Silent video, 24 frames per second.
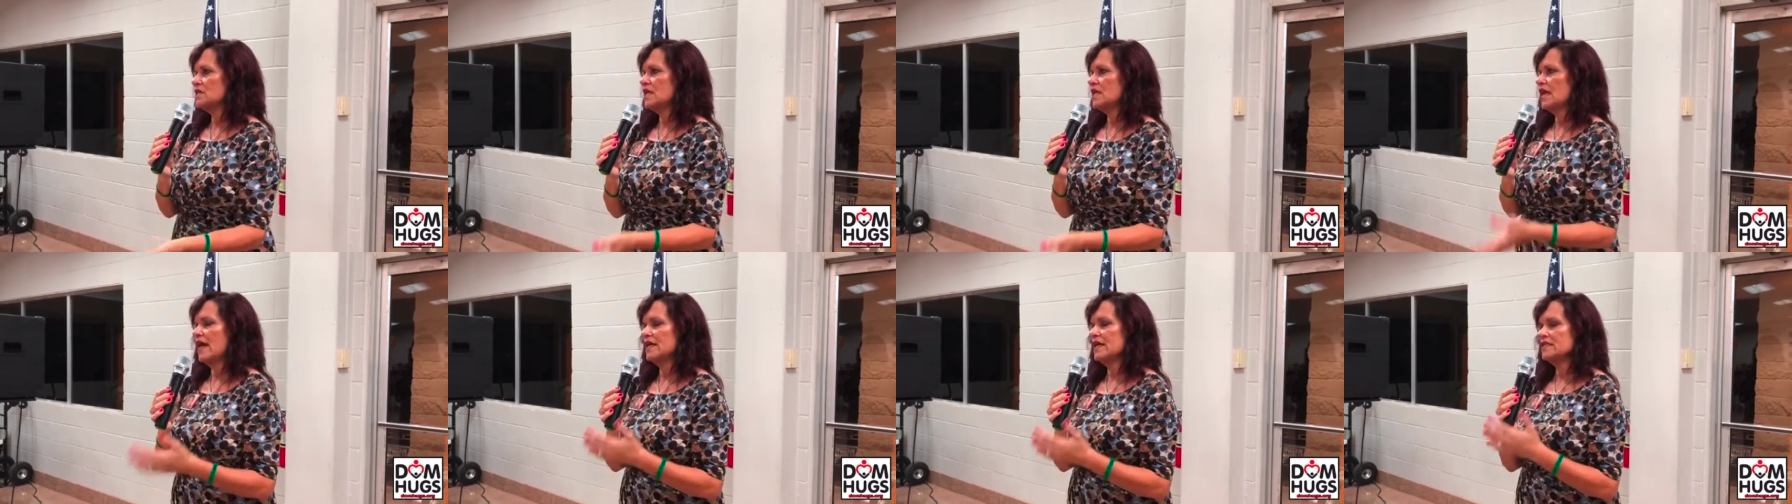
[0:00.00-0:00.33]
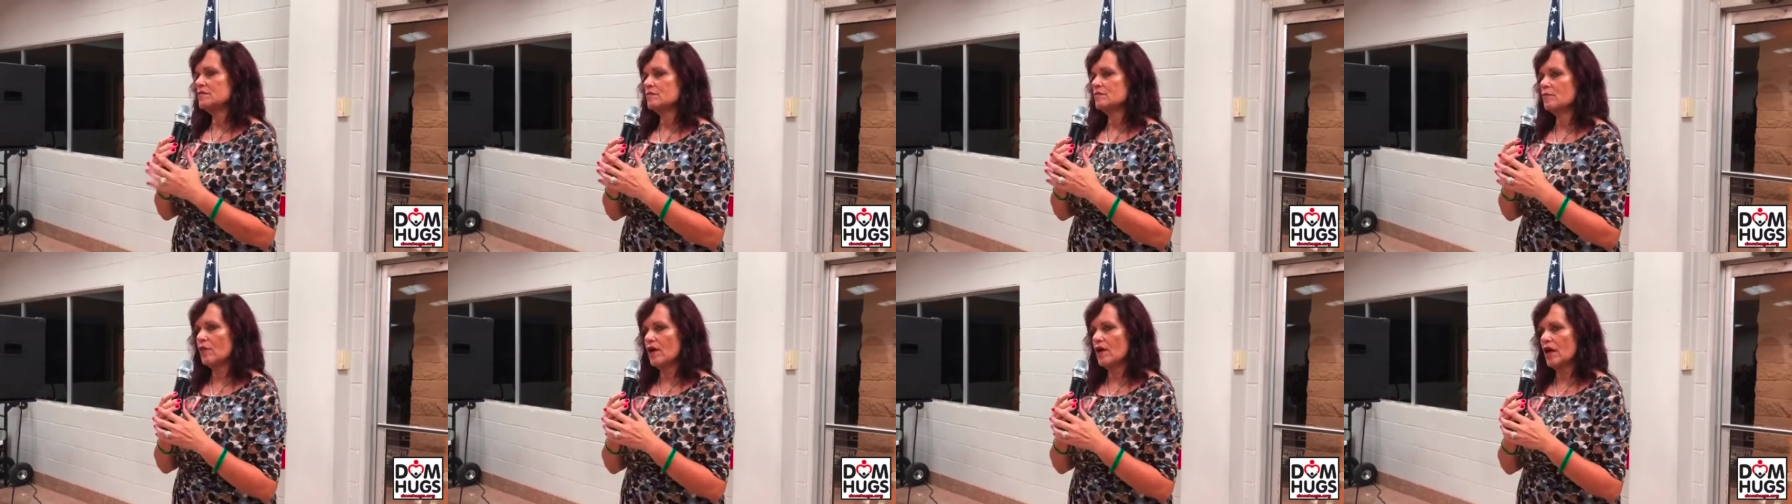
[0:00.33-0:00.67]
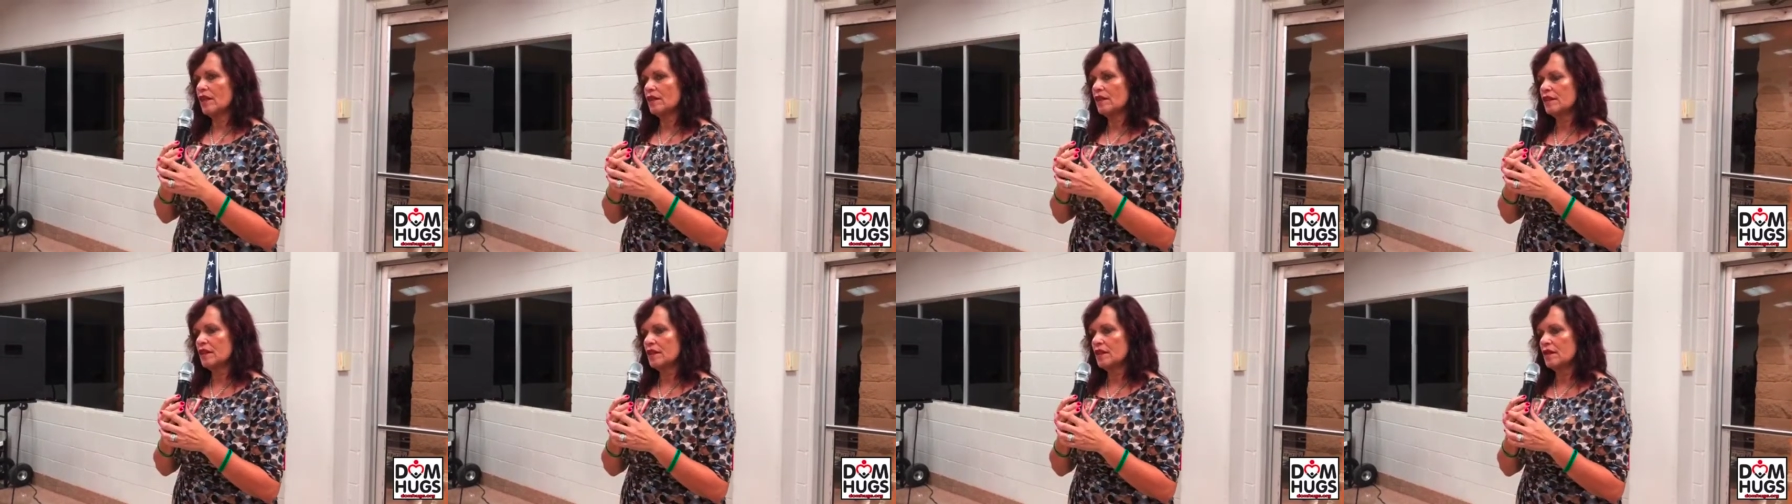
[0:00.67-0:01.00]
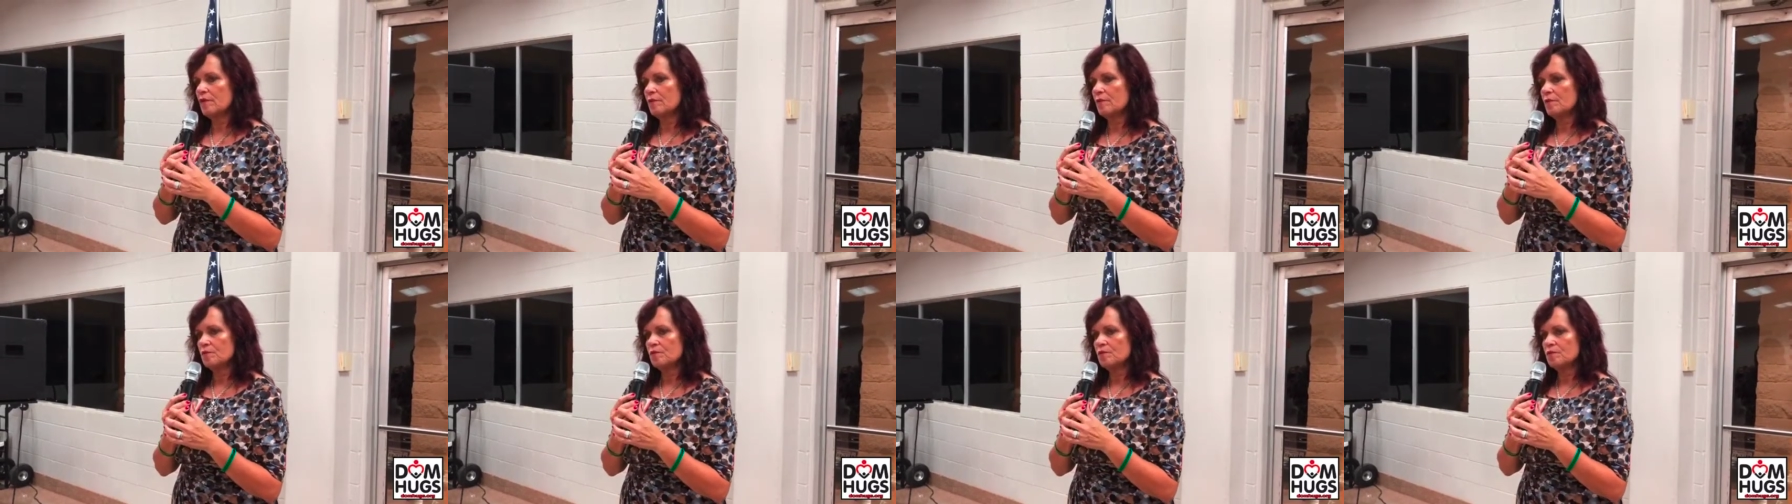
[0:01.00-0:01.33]
drew his last breath,
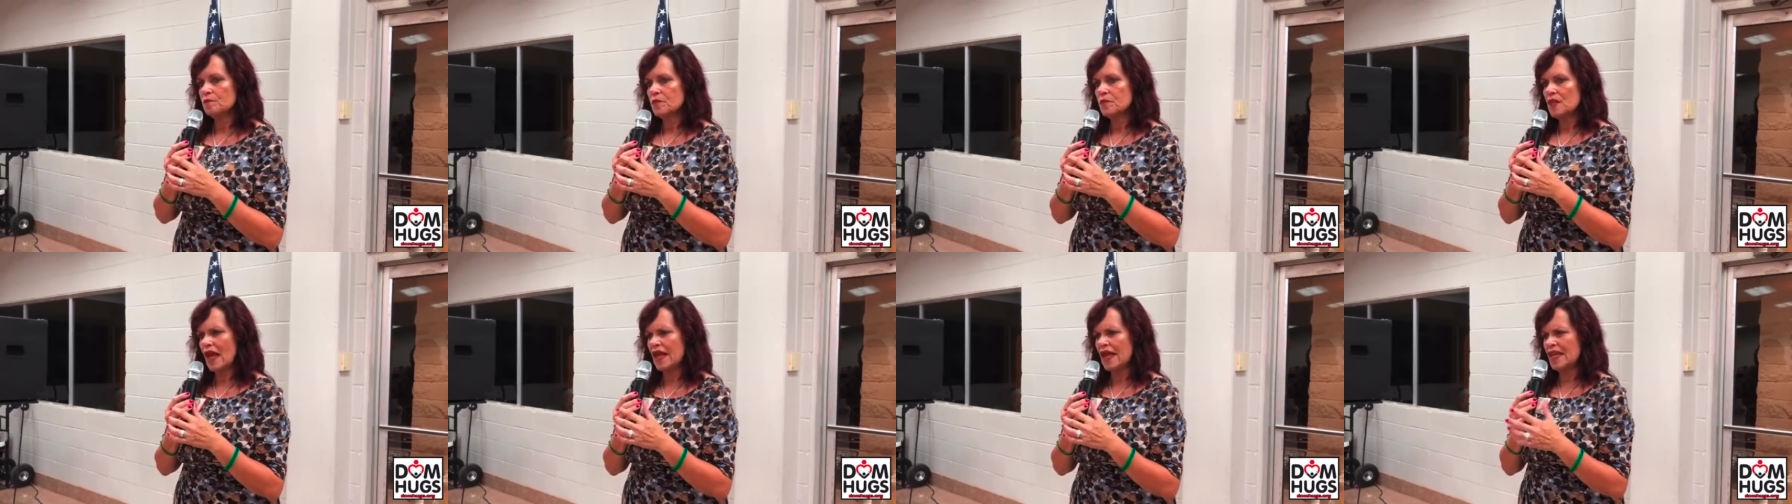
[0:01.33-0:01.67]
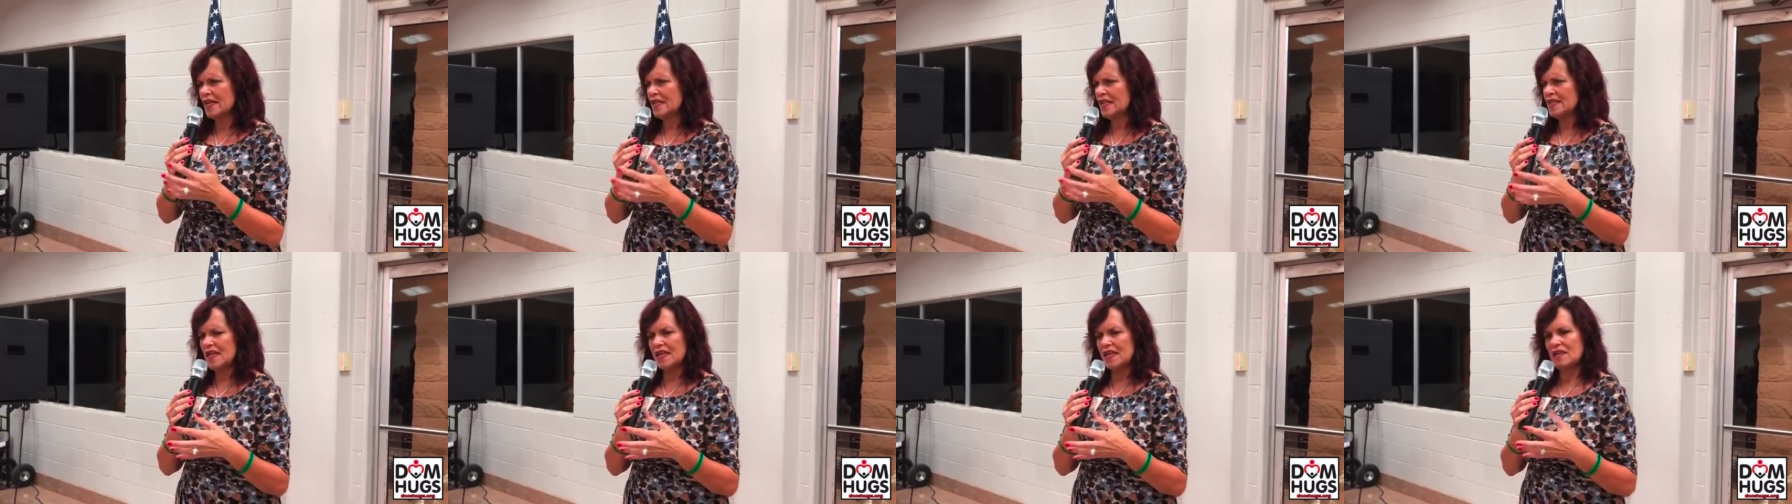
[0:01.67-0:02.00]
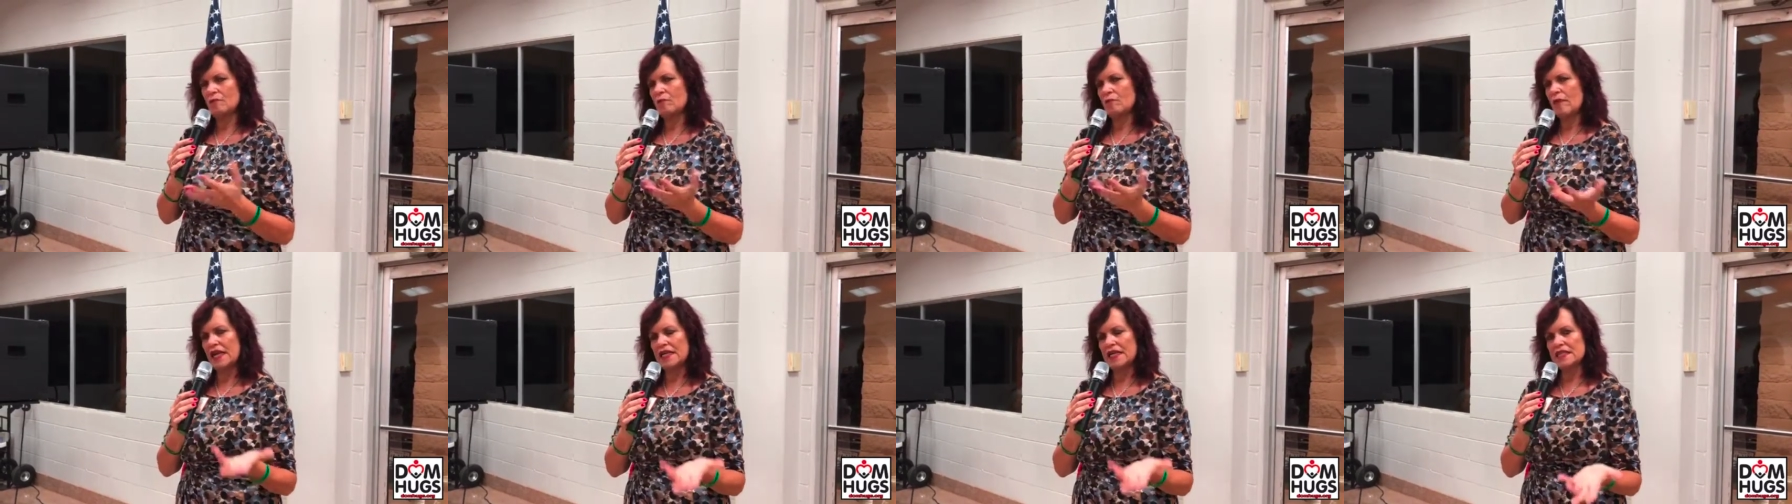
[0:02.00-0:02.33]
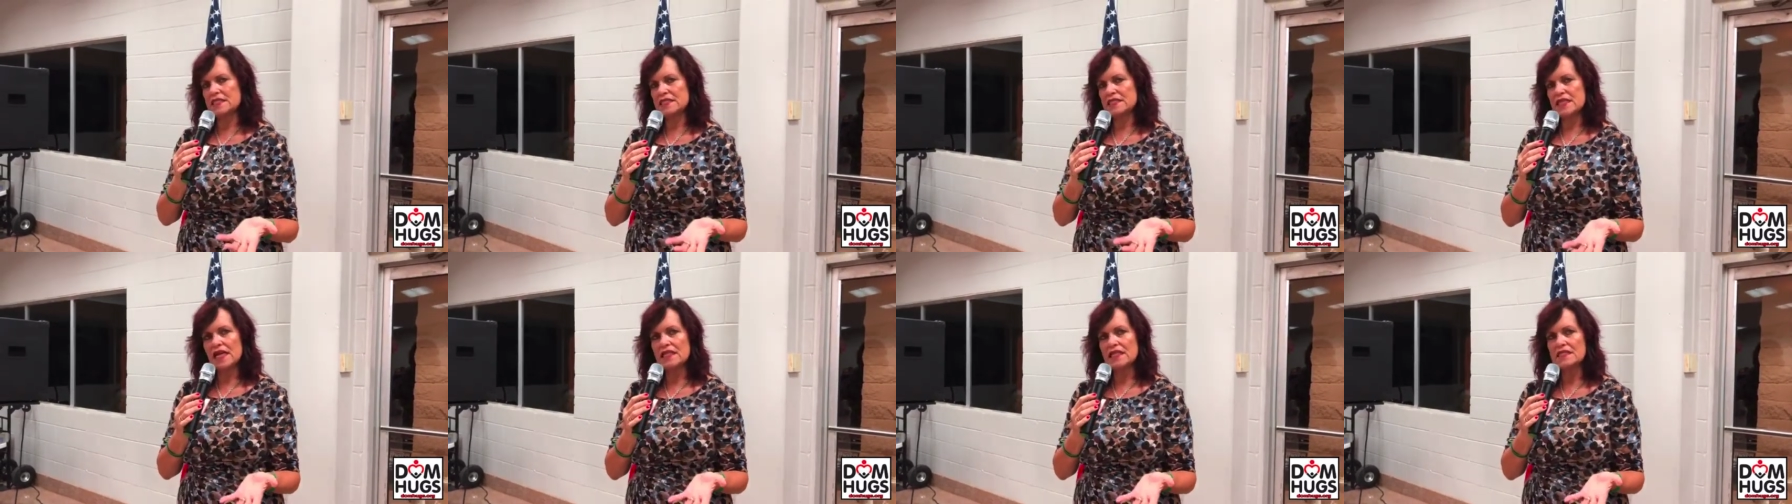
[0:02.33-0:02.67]
and it didn't
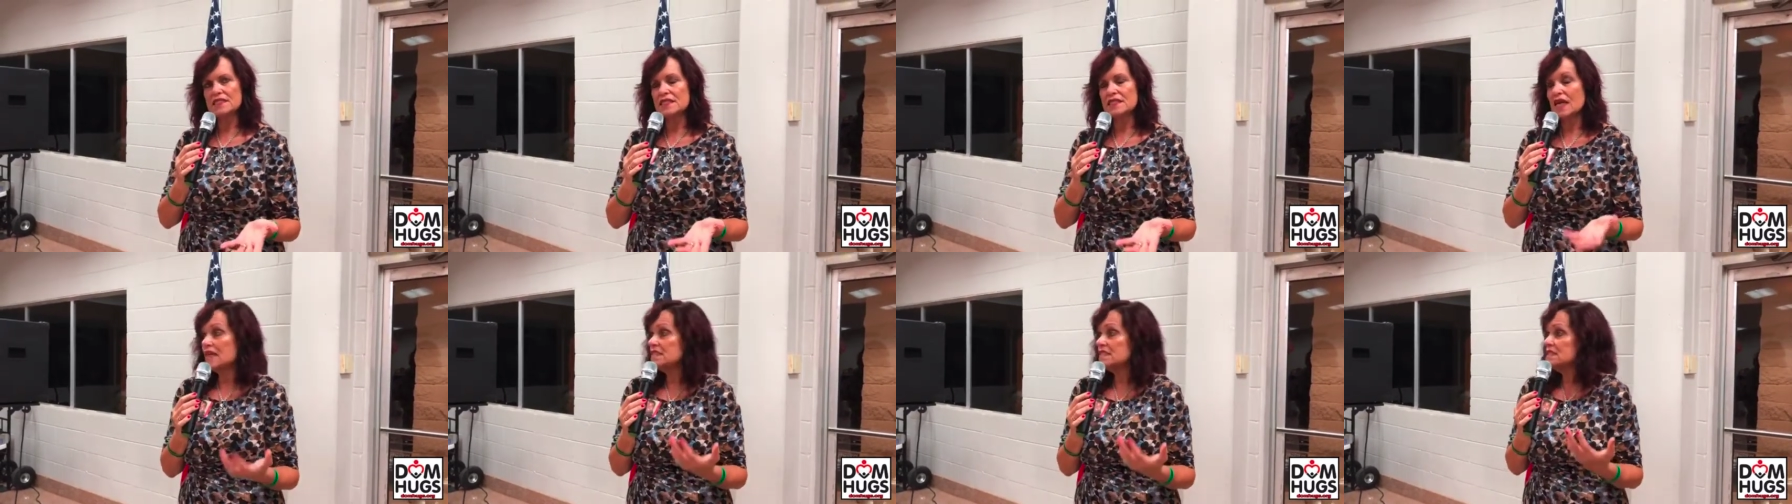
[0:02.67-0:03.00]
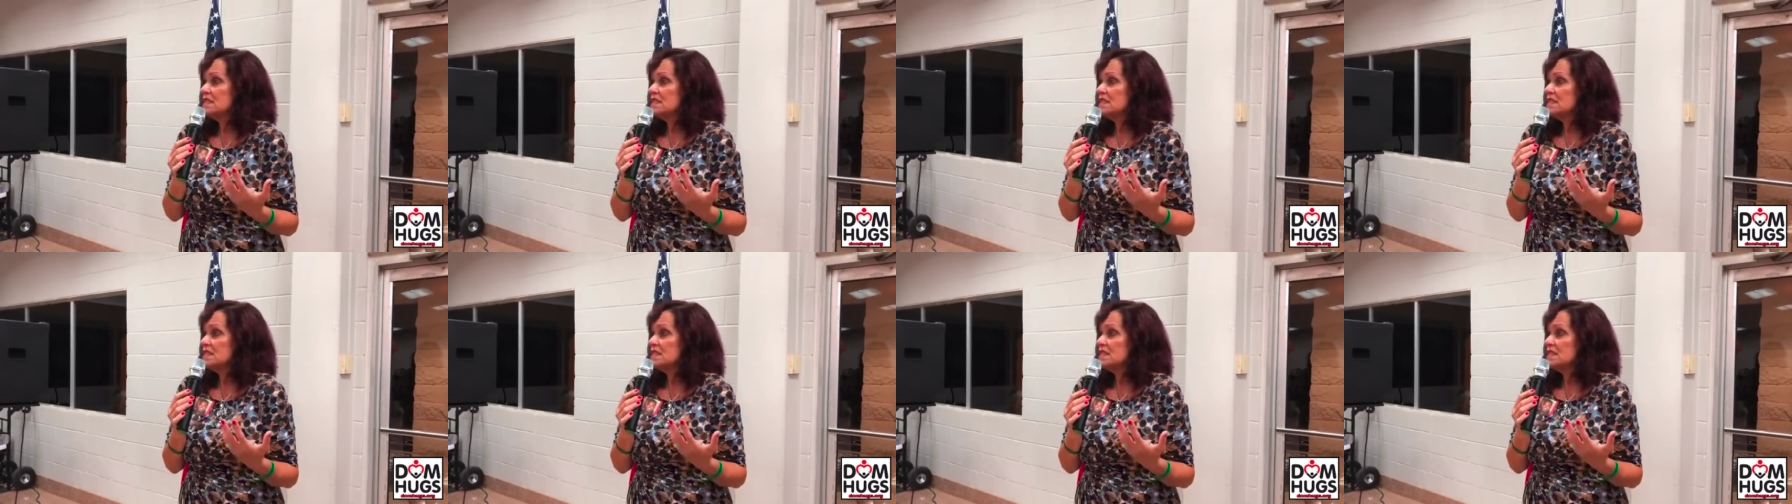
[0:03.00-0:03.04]
make sense.